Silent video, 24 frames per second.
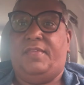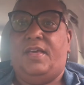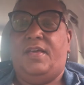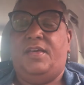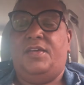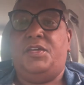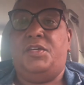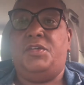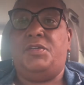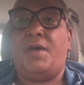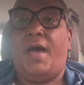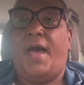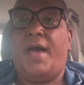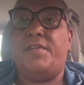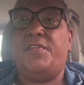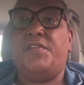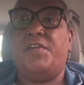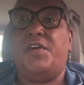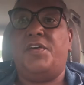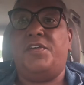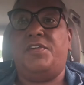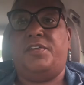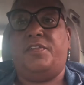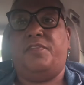You know, I've
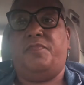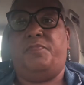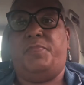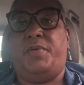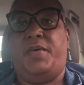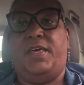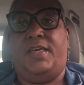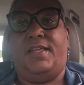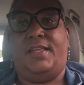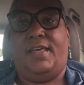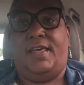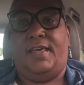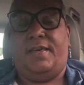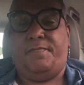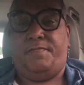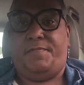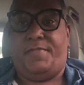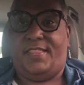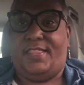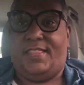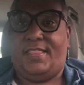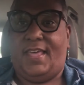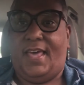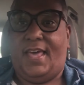heard of being
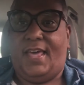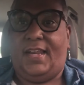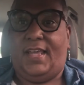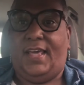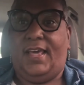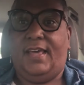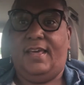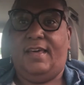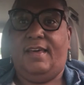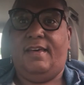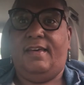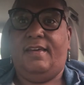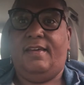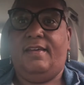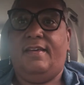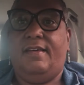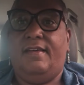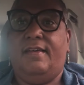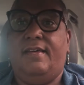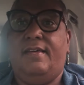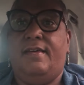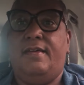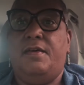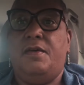empathetic,
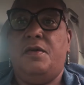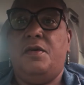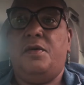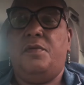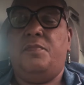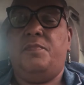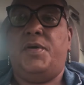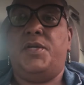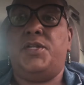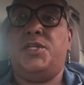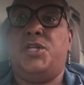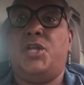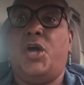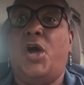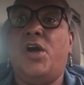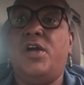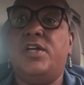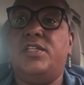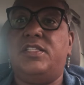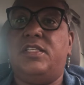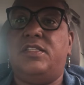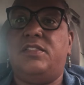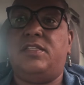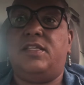but
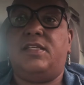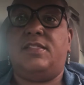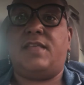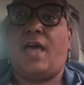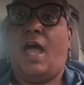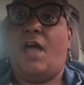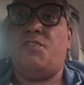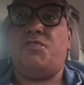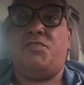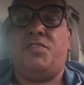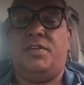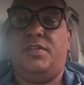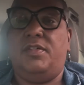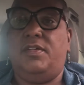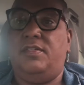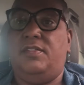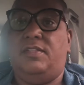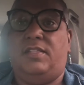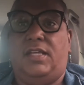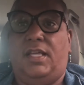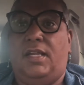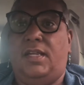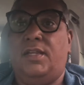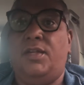narcissist, I really
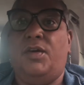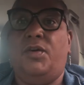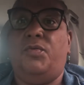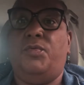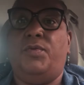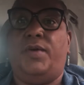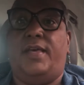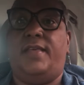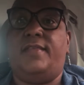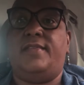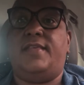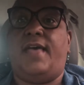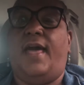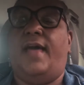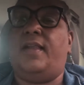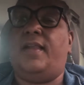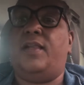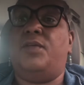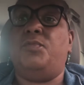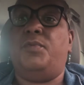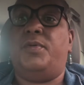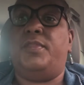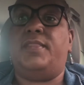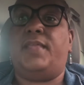didn't know
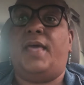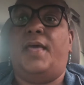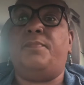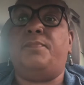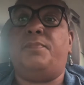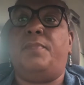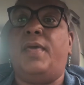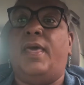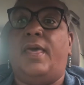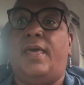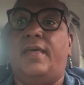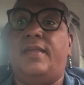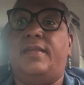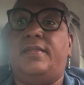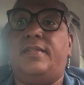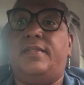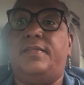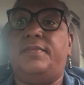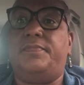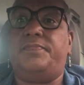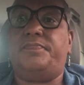exactly what that meant.